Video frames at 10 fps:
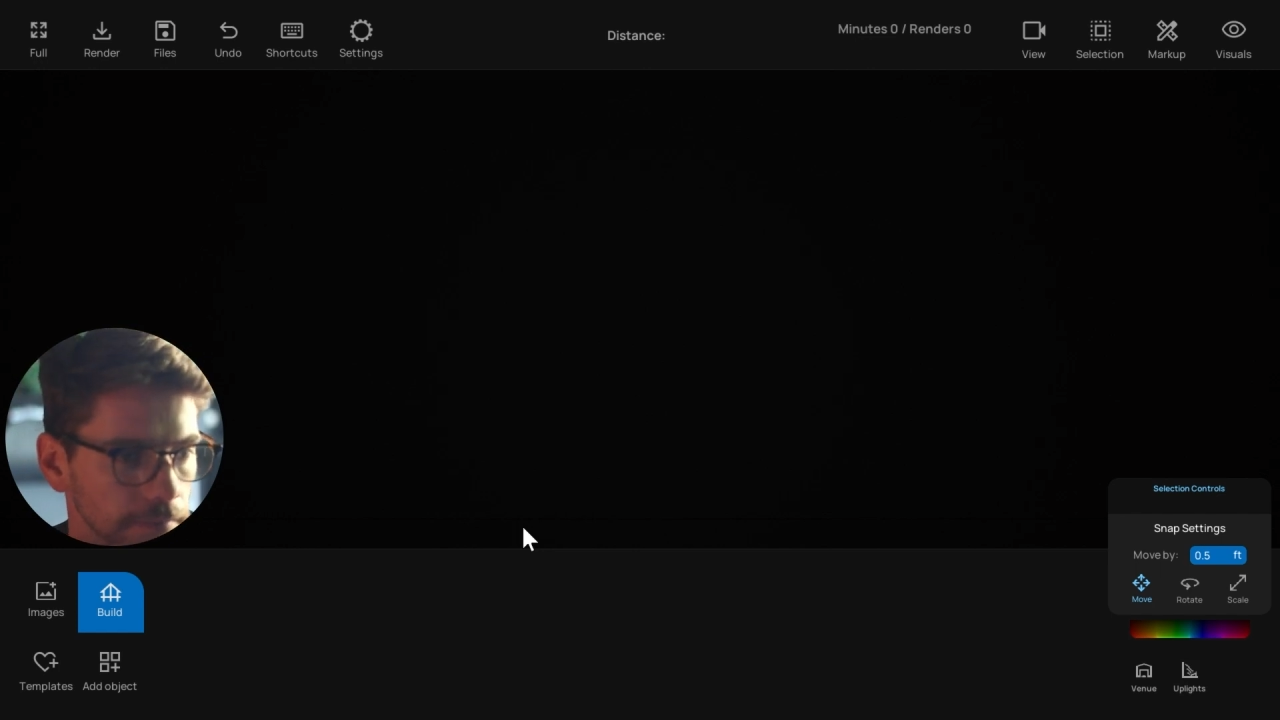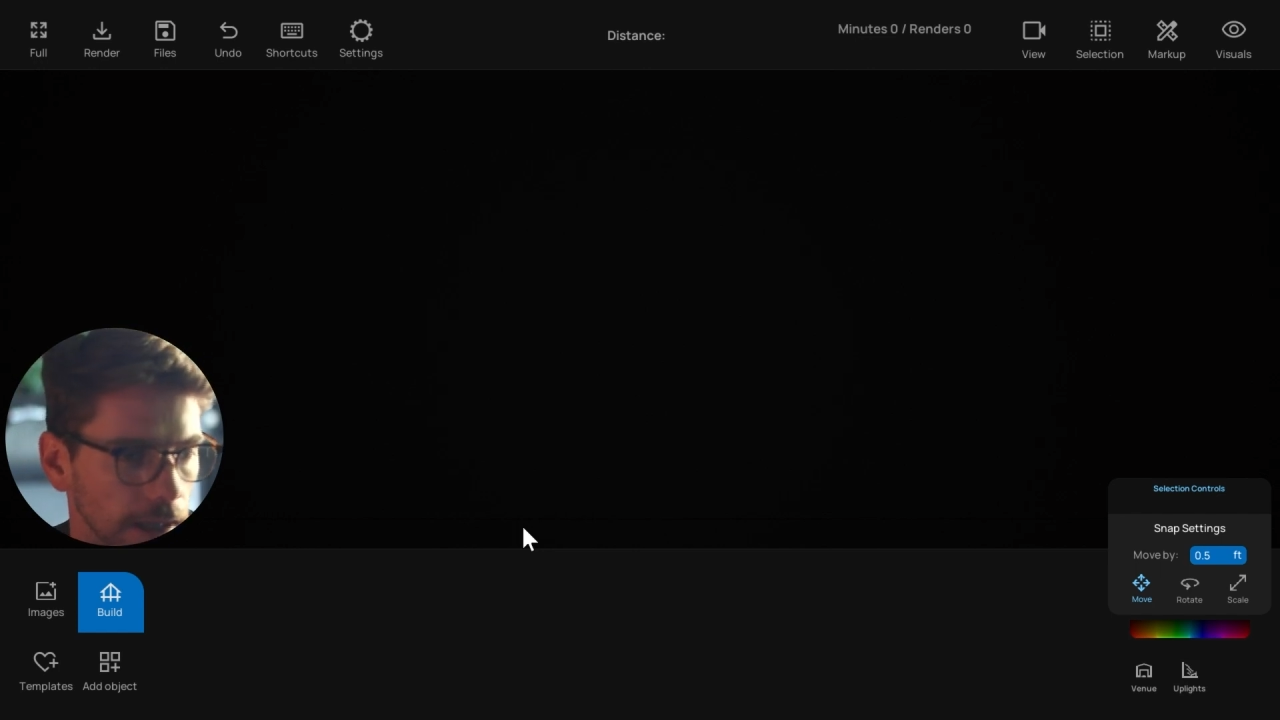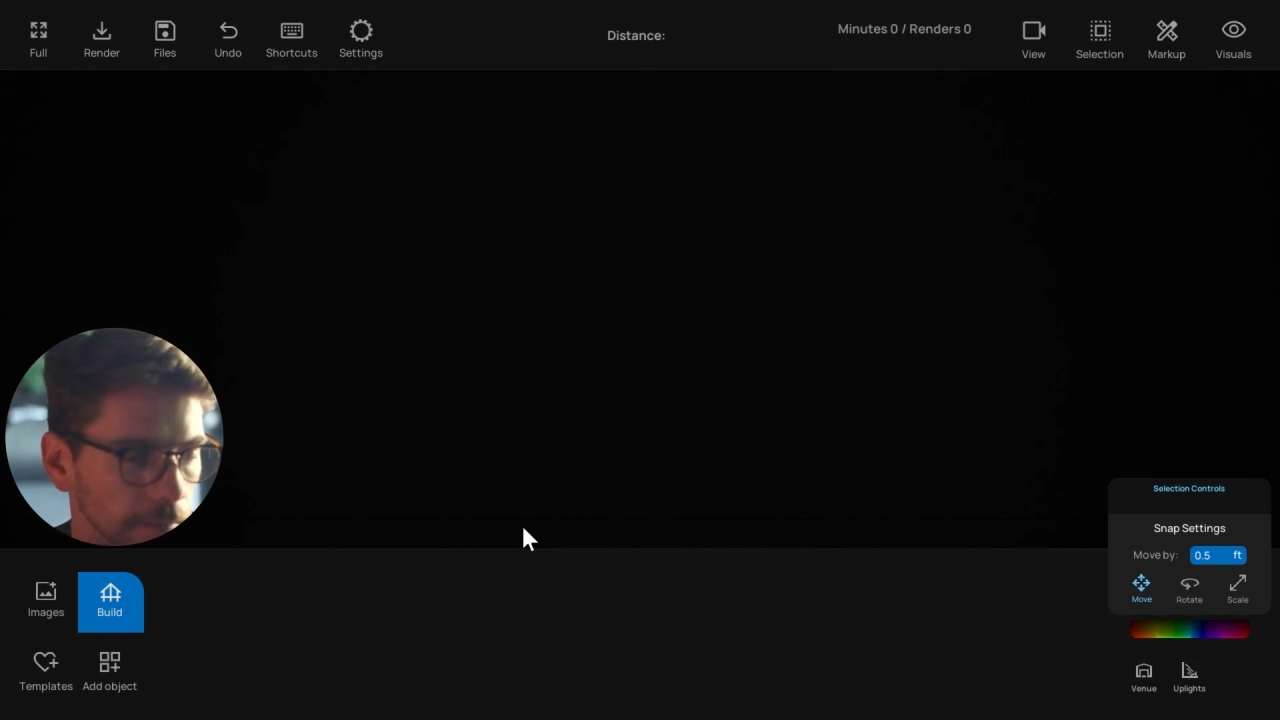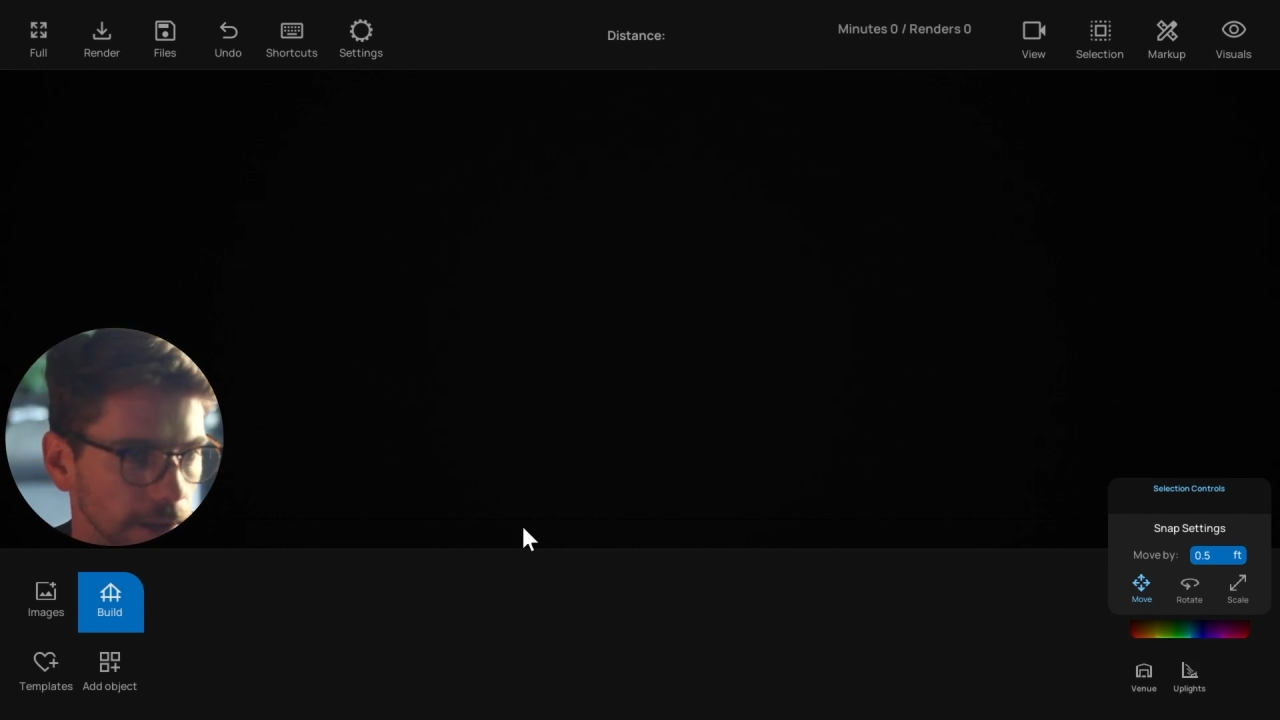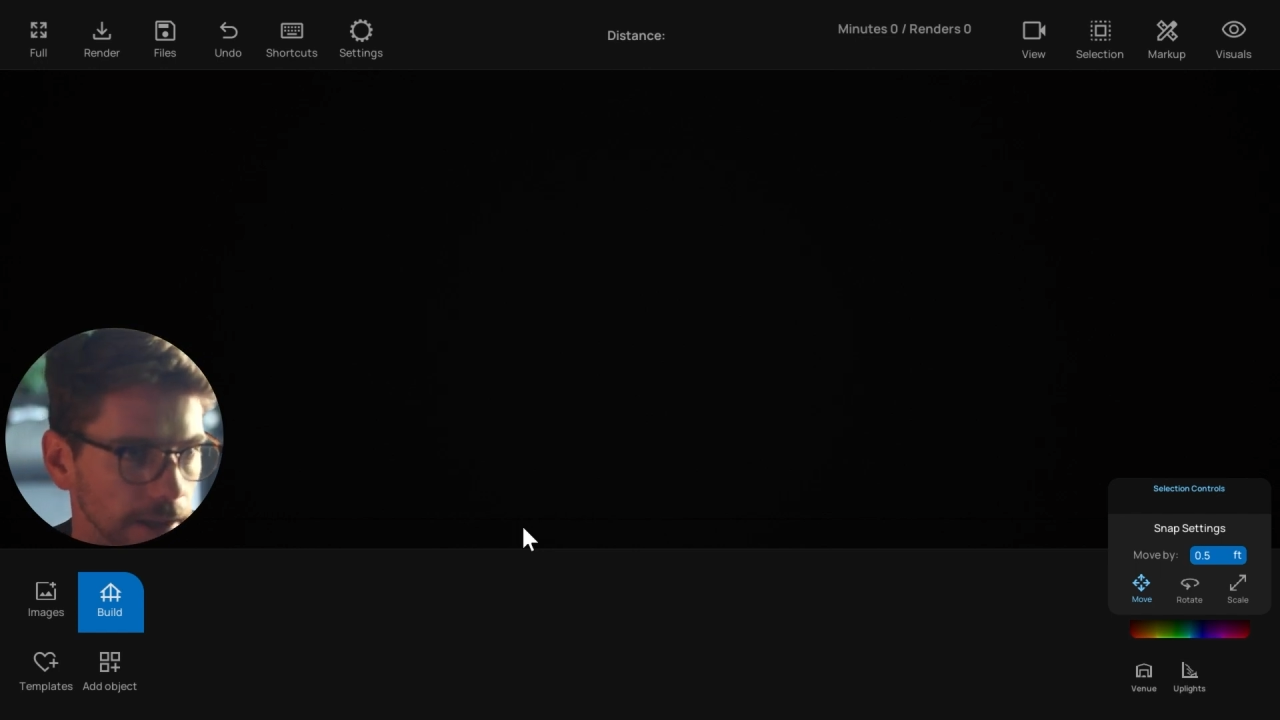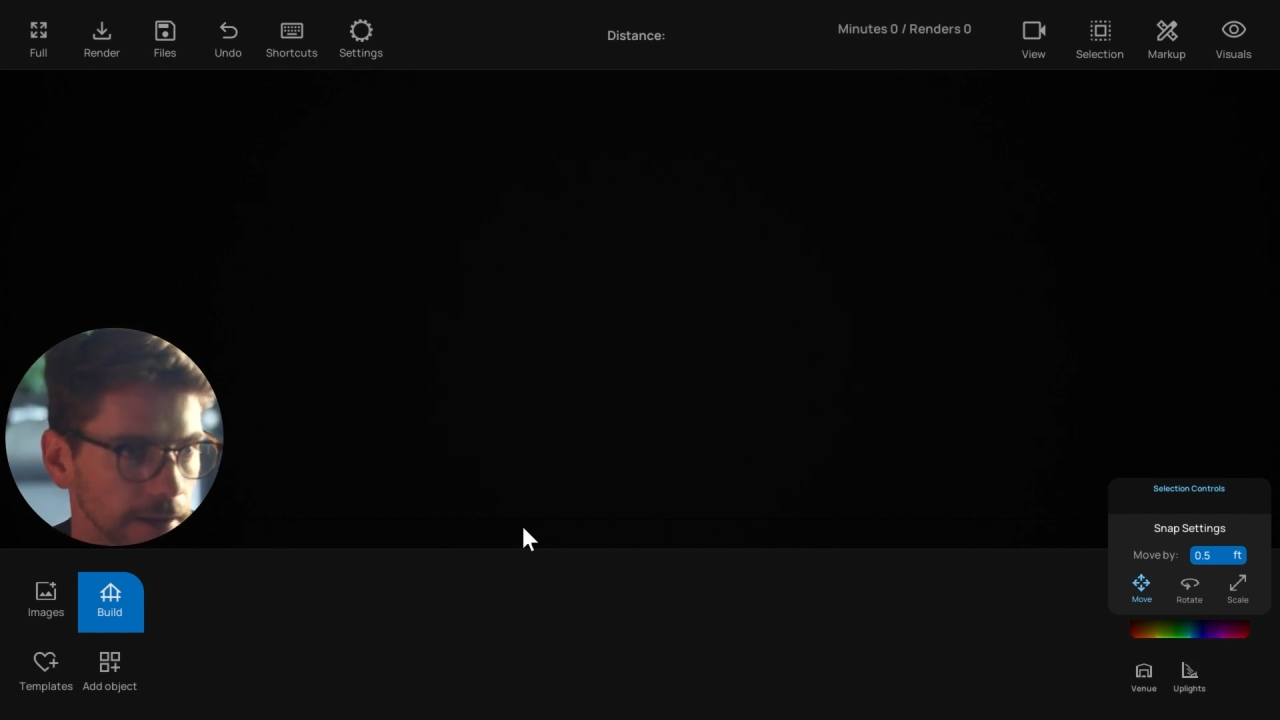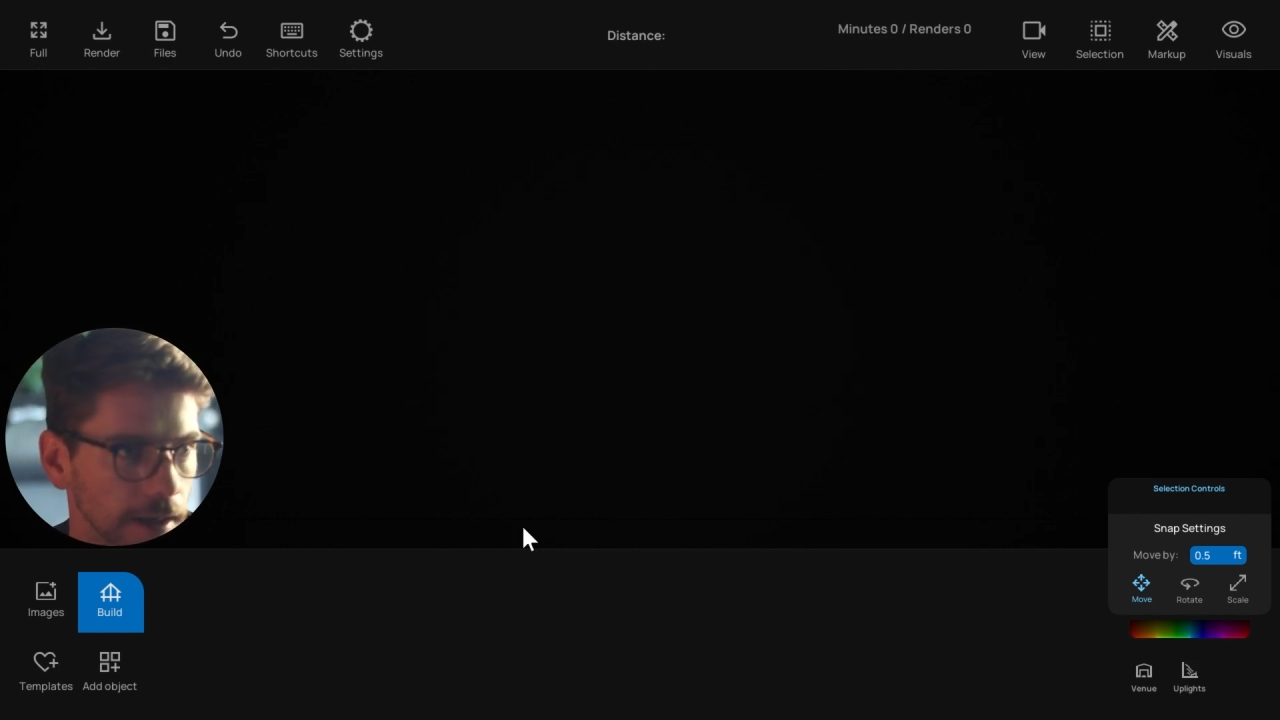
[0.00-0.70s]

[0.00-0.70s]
complicated and